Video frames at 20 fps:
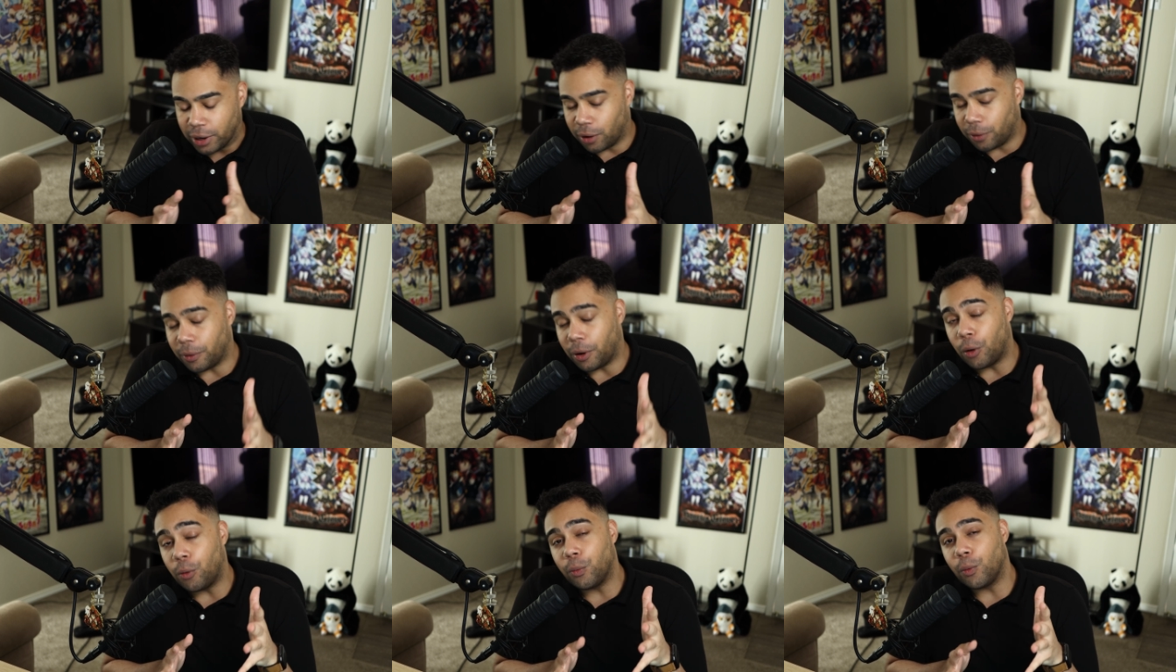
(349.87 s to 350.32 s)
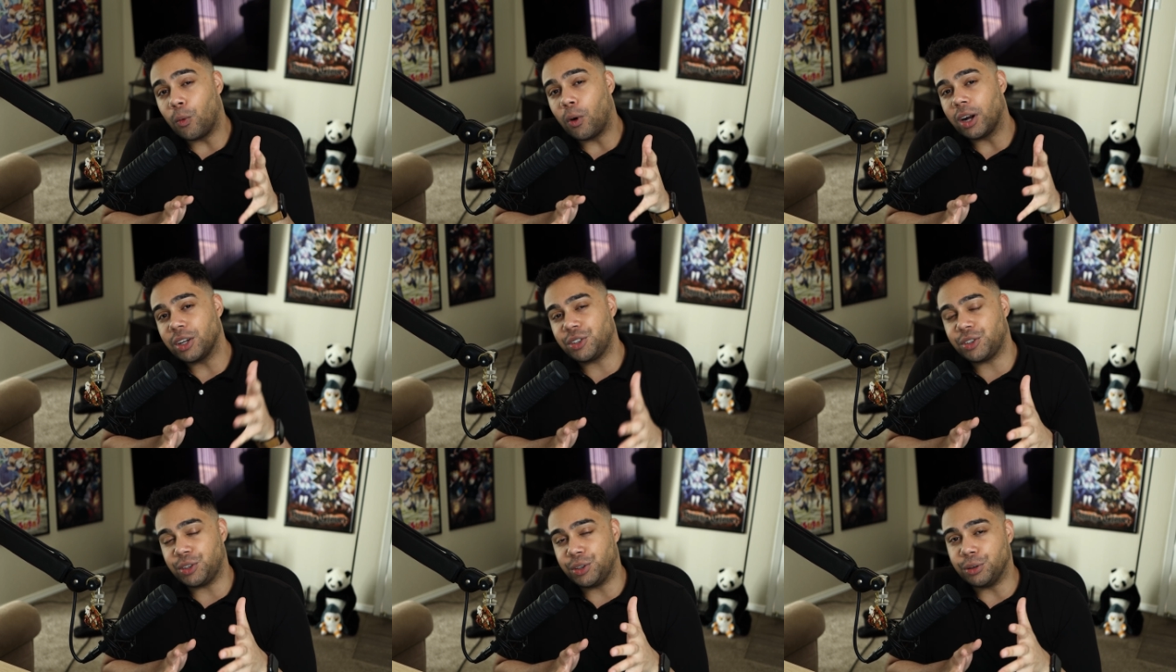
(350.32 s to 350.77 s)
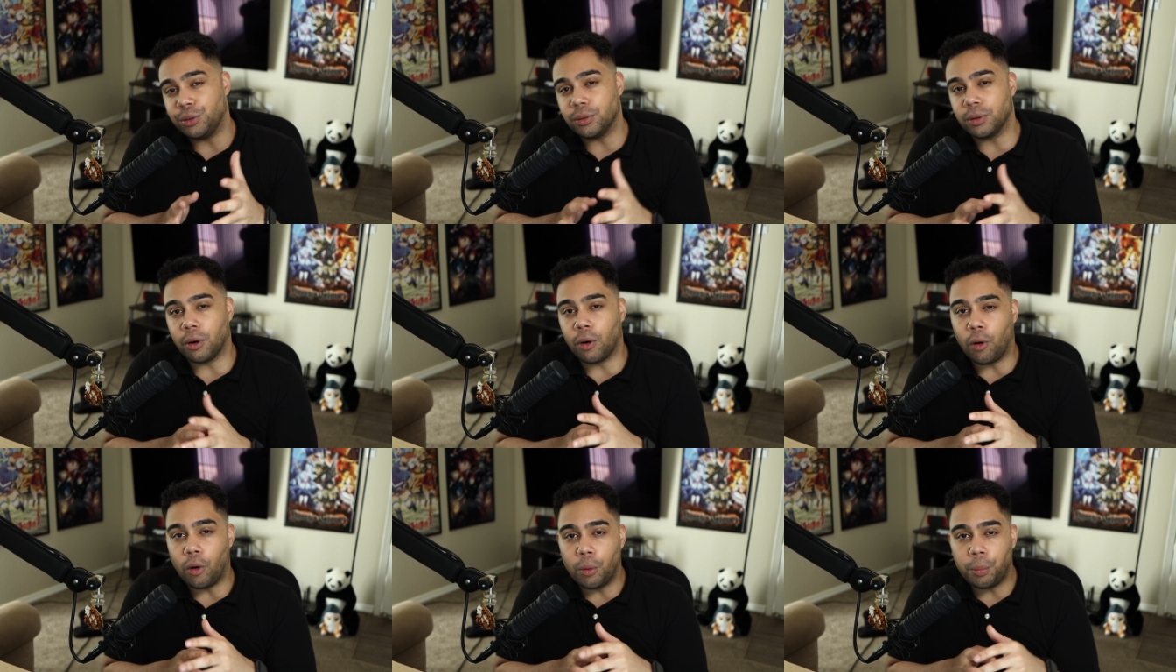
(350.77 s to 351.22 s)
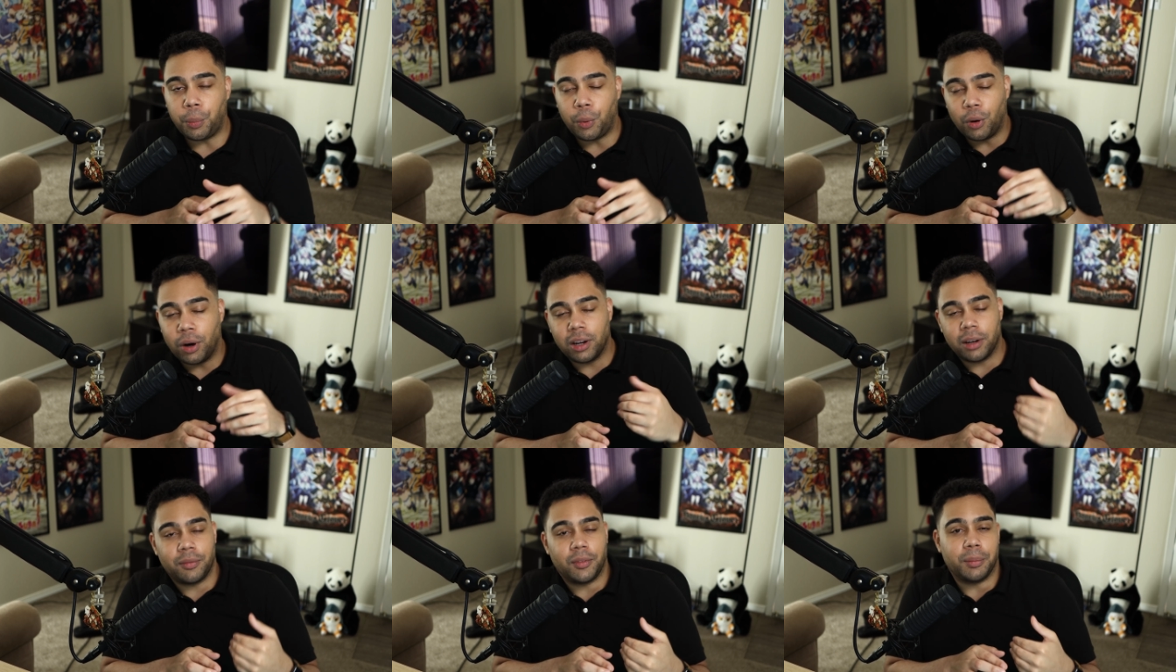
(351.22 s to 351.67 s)
of Overwatch 2, the whole
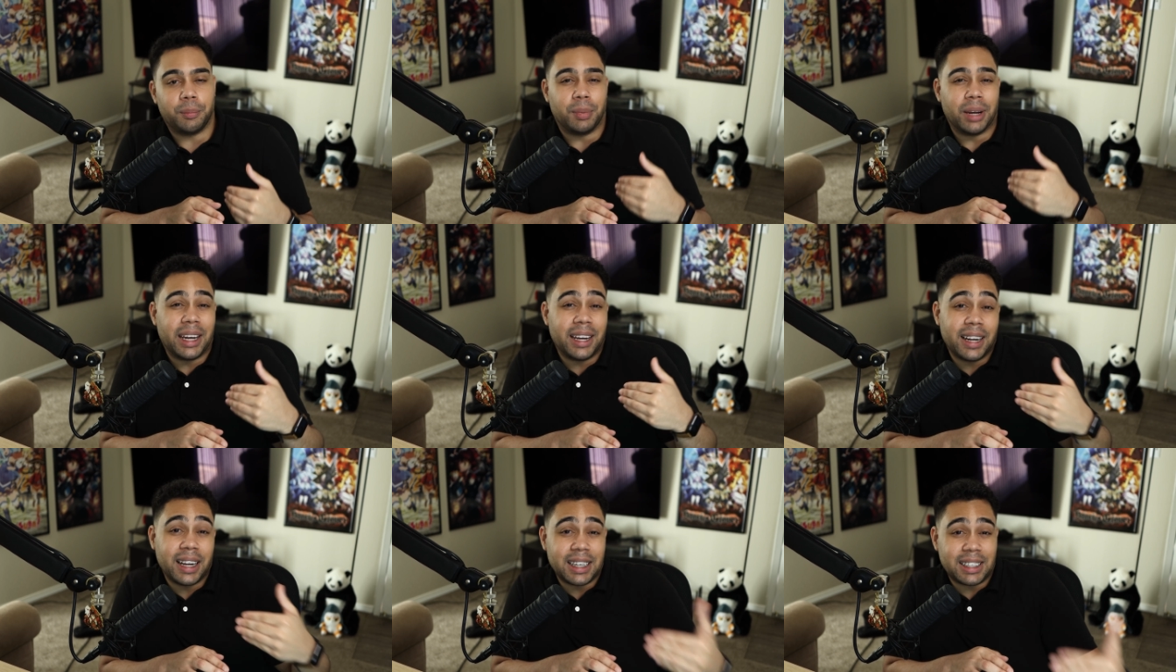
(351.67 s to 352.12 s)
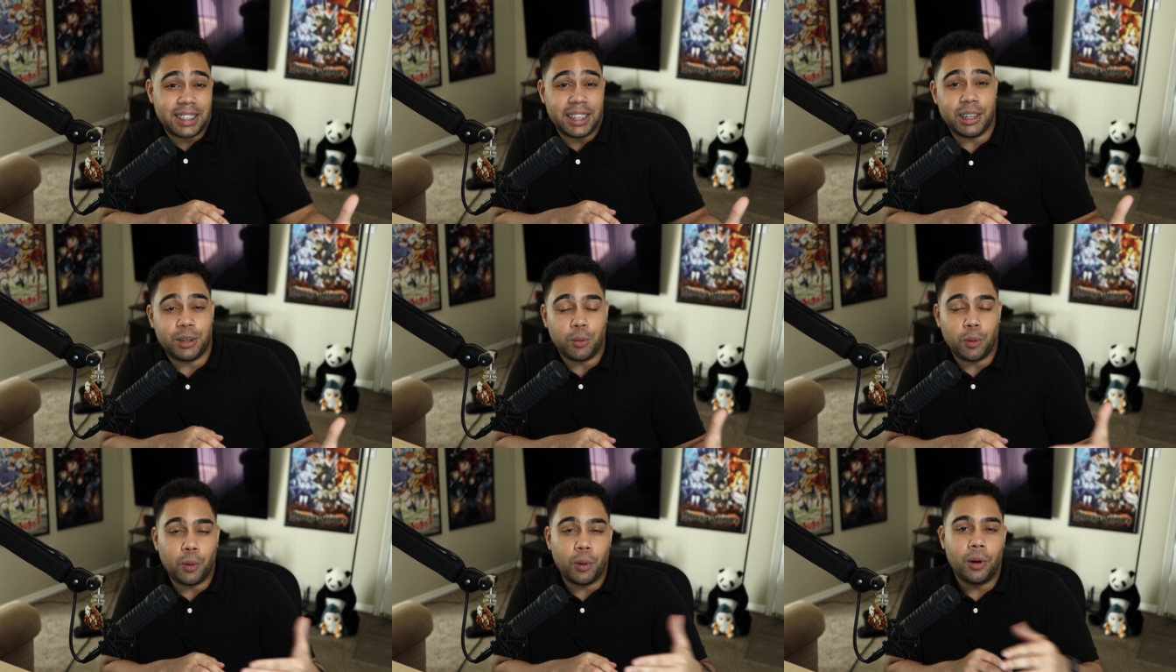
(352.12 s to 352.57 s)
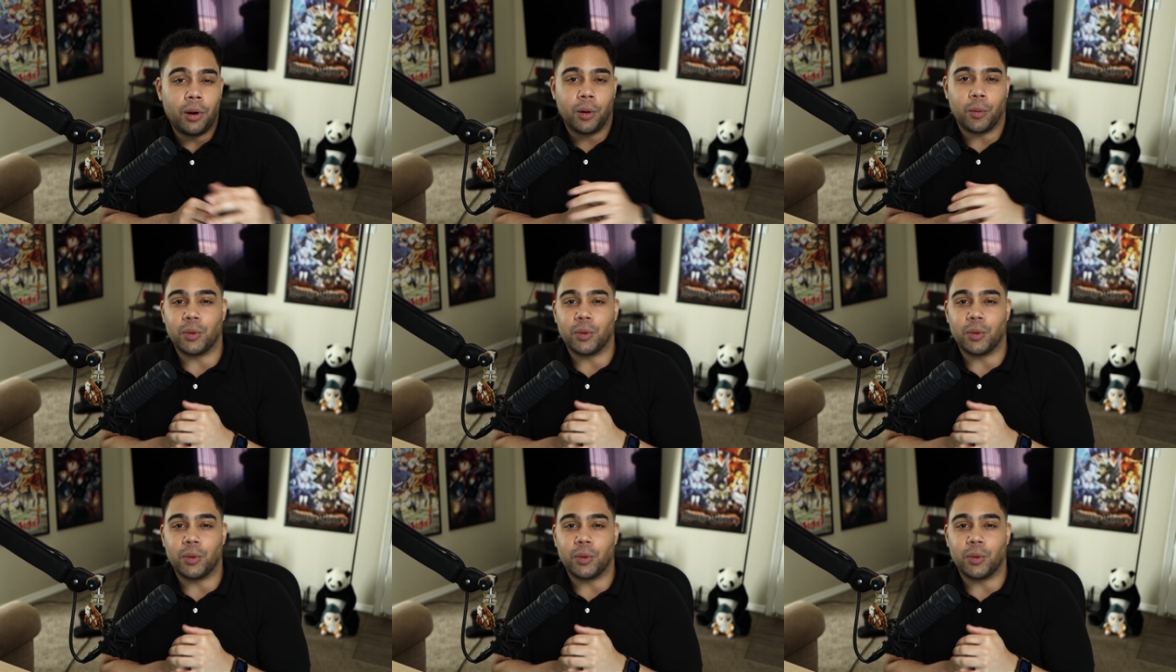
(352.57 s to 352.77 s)
point of it being a sequel,